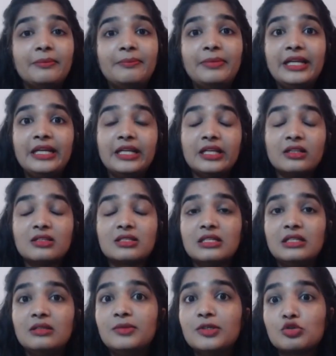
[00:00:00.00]
completing the
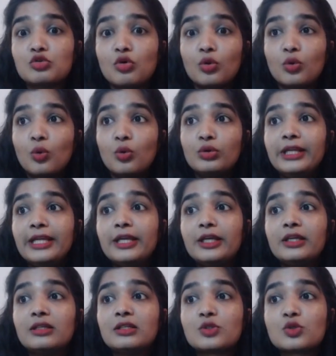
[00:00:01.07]
syllabus or
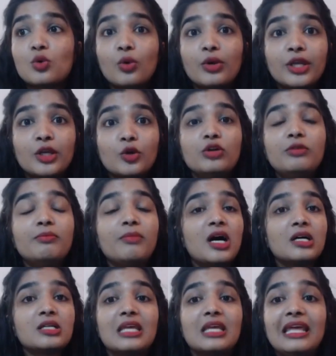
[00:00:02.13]
only scoring good
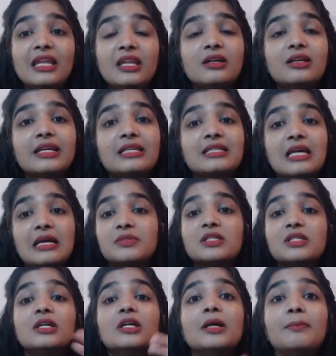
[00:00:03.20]
marks in your exams,